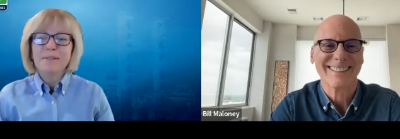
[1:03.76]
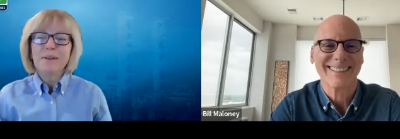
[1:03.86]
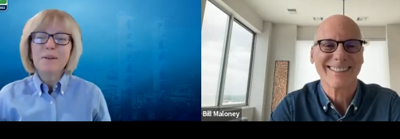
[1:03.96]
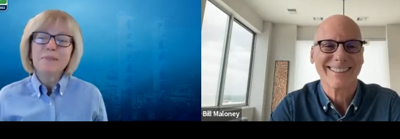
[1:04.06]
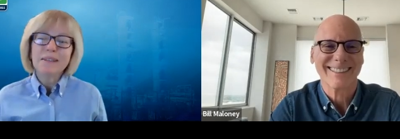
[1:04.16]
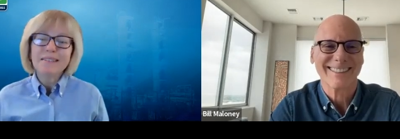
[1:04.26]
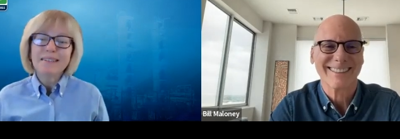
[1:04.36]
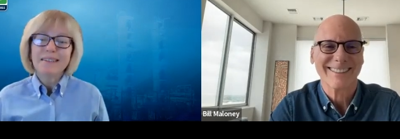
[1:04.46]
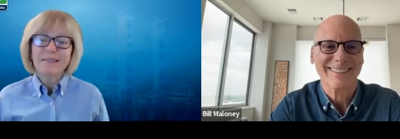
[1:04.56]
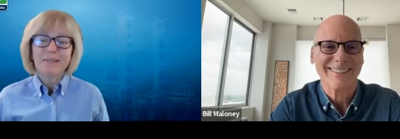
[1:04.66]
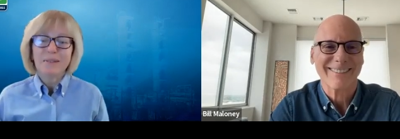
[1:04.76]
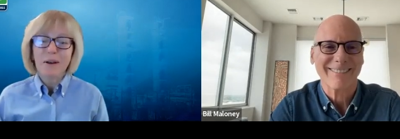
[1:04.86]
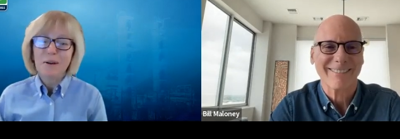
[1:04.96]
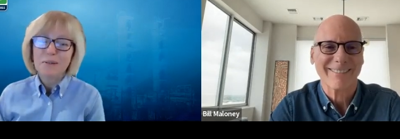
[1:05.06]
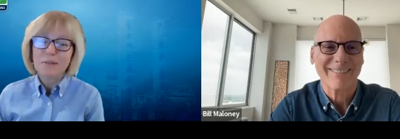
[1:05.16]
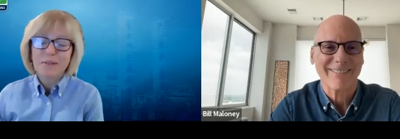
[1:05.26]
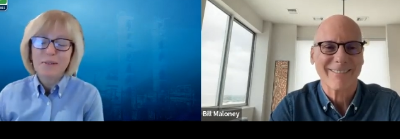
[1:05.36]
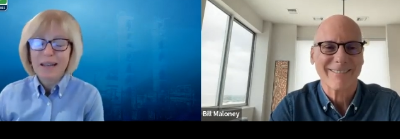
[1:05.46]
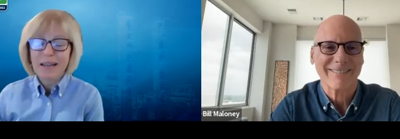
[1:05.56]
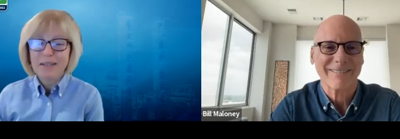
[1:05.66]
Speaker 1: but so busy and so so
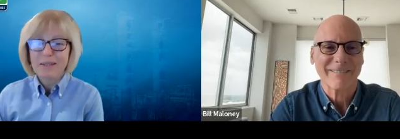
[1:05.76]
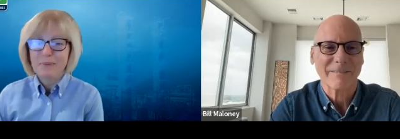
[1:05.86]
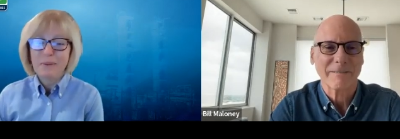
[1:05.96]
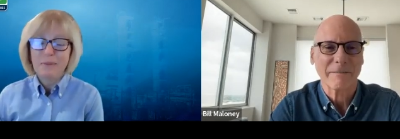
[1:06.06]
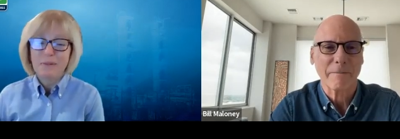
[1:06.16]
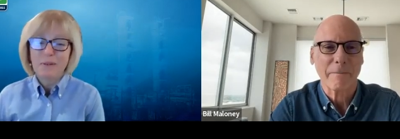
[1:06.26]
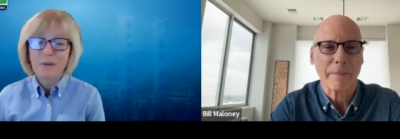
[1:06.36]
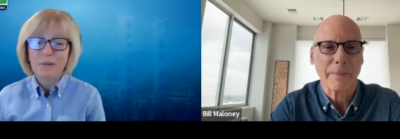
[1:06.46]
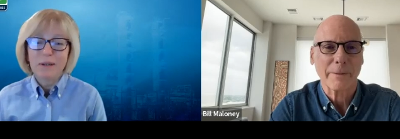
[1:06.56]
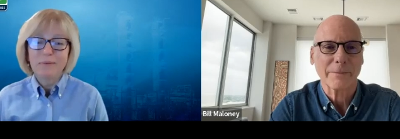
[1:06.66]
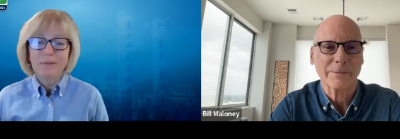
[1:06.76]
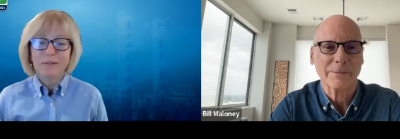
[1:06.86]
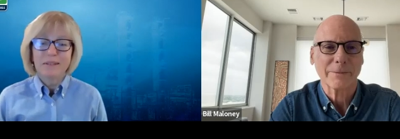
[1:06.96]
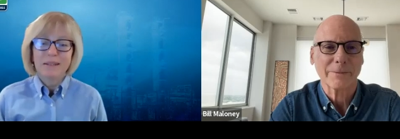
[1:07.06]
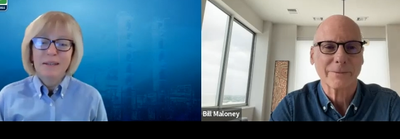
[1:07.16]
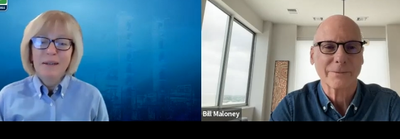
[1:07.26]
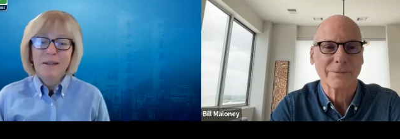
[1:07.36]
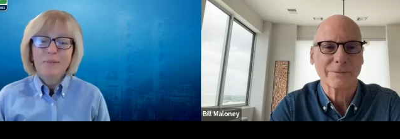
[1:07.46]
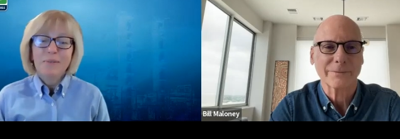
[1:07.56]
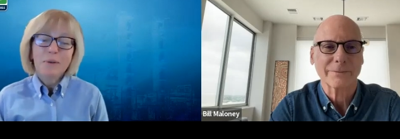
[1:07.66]
engaged, and we were so grateful.
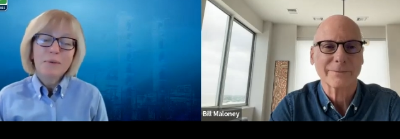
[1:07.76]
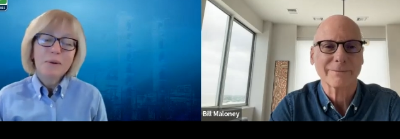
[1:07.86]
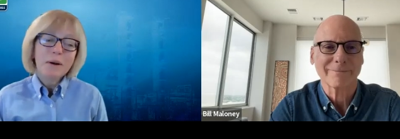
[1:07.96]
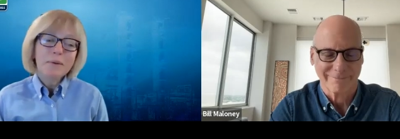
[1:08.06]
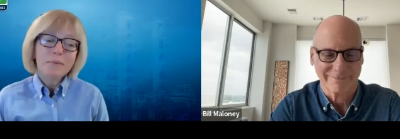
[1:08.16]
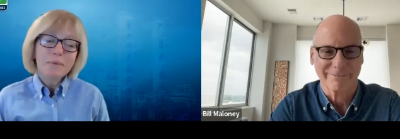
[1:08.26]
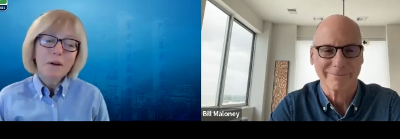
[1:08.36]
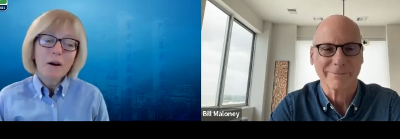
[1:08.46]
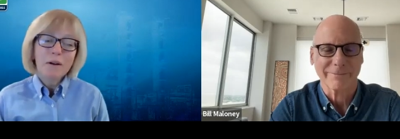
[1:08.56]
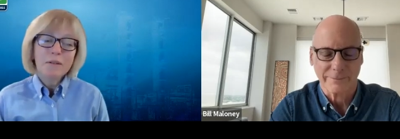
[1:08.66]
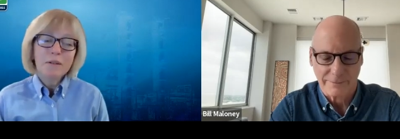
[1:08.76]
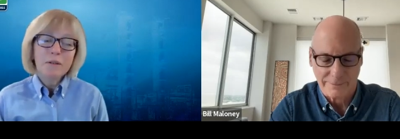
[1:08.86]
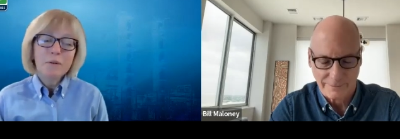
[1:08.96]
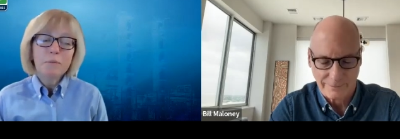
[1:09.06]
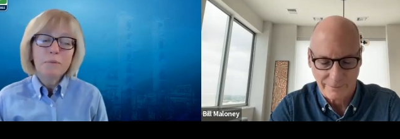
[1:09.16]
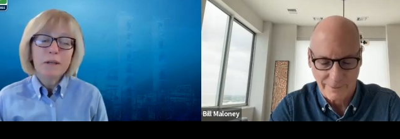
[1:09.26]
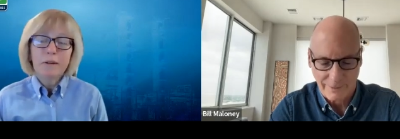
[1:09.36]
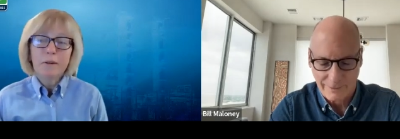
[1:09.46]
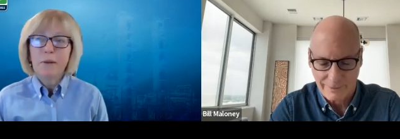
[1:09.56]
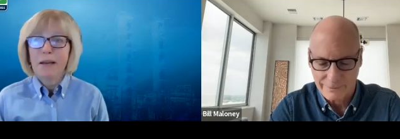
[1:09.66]
So um, on you will be
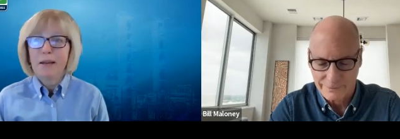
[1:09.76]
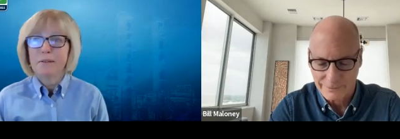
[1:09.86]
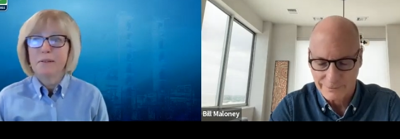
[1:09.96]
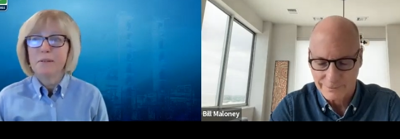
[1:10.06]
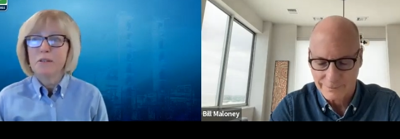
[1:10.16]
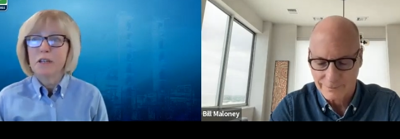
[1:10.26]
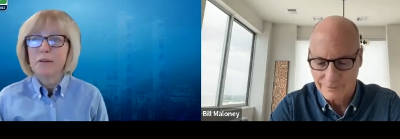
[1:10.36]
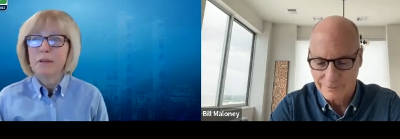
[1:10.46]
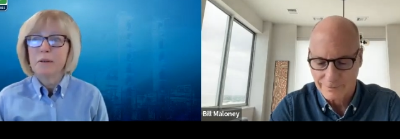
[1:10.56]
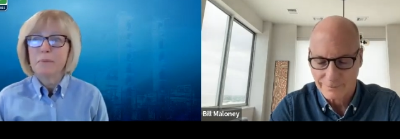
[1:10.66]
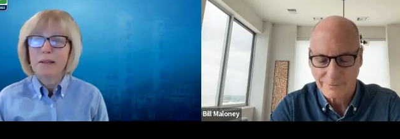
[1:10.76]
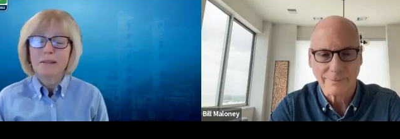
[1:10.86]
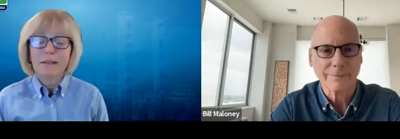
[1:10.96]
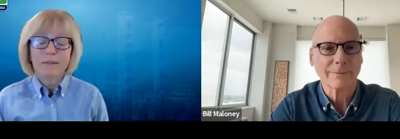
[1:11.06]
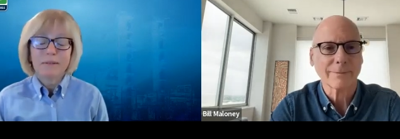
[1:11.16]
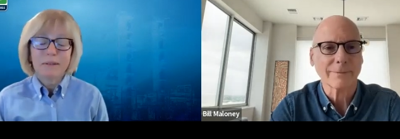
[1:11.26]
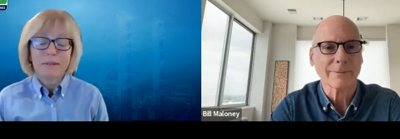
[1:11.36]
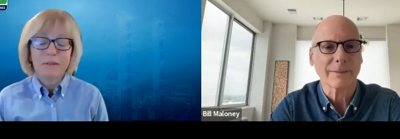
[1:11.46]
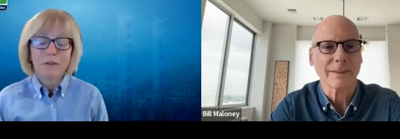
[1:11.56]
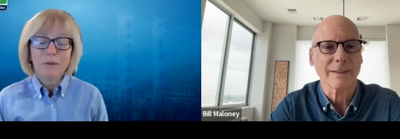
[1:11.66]
on a panel. You're chairing a panel at
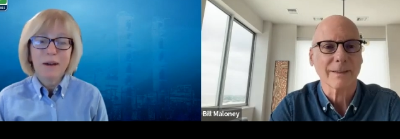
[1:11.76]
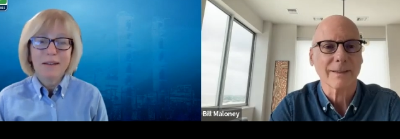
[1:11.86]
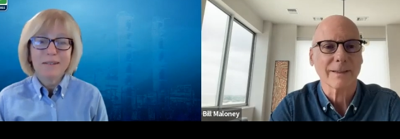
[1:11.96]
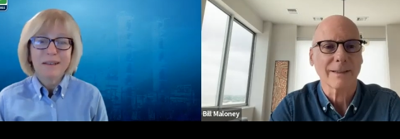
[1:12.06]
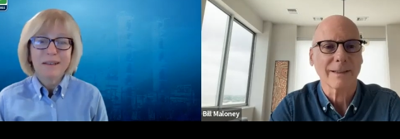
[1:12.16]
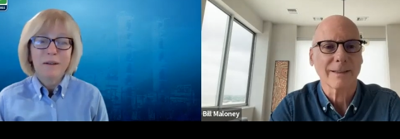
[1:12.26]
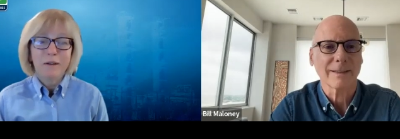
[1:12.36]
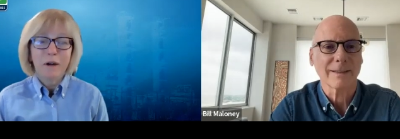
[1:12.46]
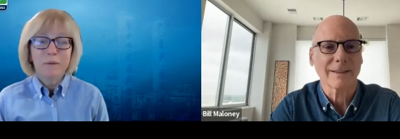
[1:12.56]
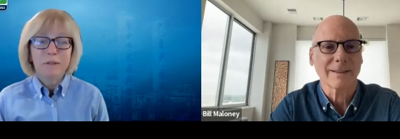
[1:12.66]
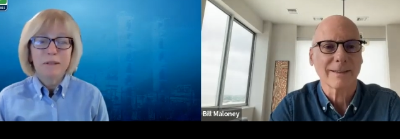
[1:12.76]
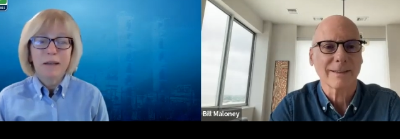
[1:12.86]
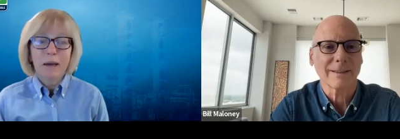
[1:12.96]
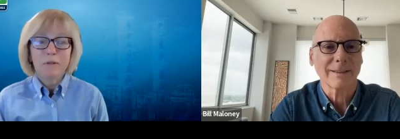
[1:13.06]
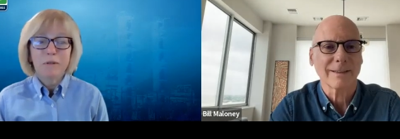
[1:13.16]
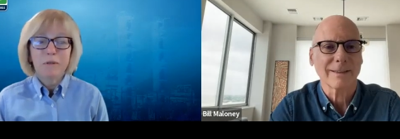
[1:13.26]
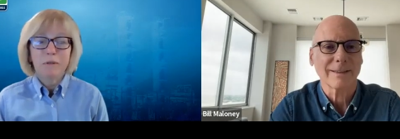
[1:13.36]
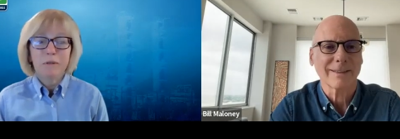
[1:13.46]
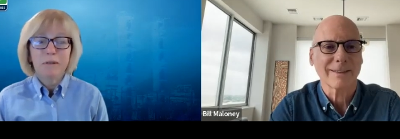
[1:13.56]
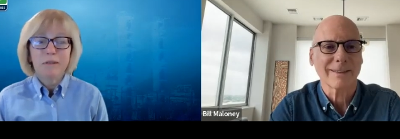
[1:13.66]
CCUS Carbon Capture
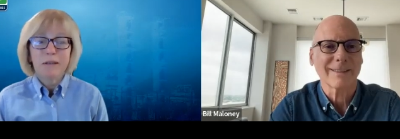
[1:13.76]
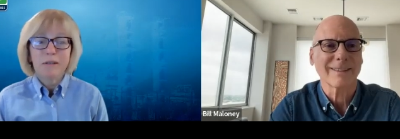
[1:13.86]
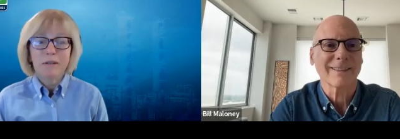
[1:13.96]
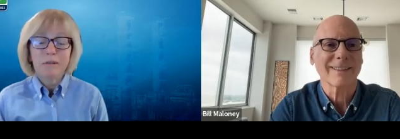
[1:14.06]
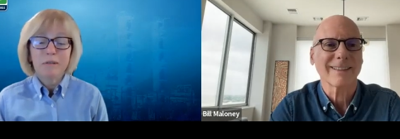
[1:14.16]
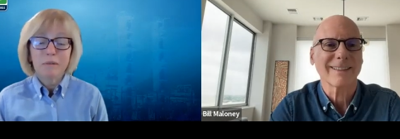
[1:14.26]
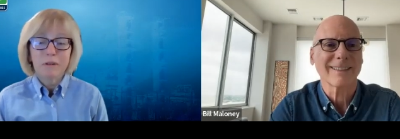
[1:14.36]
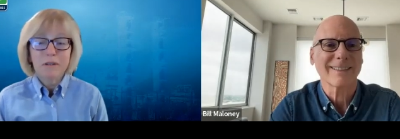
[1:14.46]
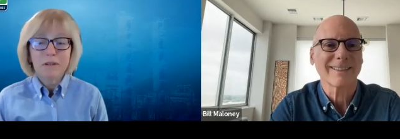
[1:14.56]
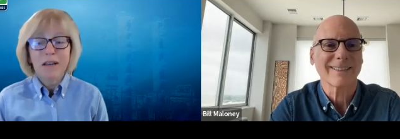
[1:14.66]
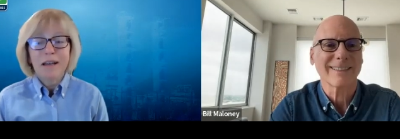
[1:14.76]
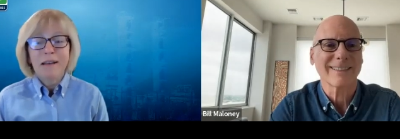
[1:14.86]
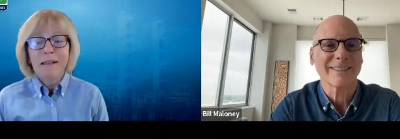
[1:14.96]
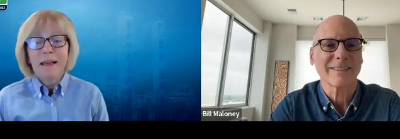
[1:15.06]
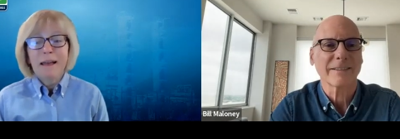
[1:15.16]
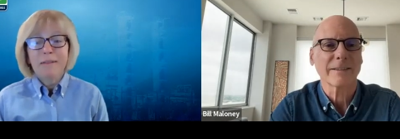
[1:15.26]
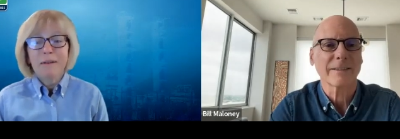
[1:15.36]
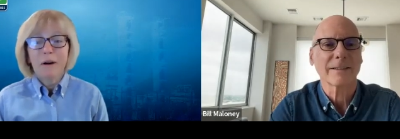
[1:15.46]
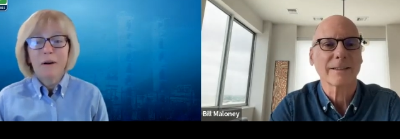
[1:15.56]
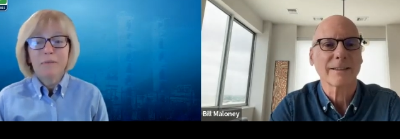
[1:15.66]
Utilization and Storage at
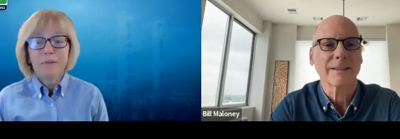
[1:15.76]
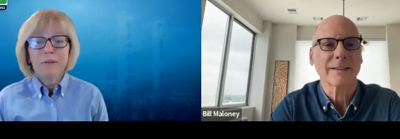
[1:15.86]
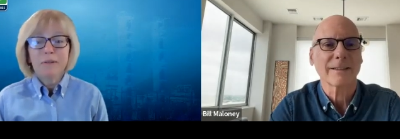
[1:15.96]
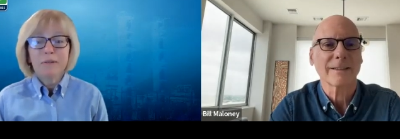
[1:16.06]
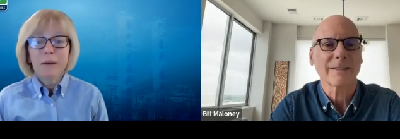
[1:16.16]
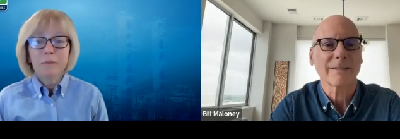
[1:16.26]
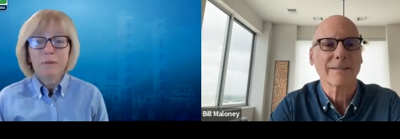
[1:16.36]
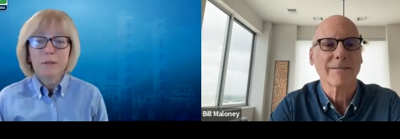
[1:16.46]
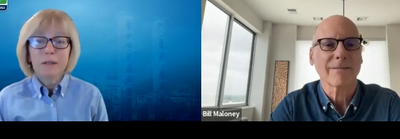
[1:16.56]
the conference that will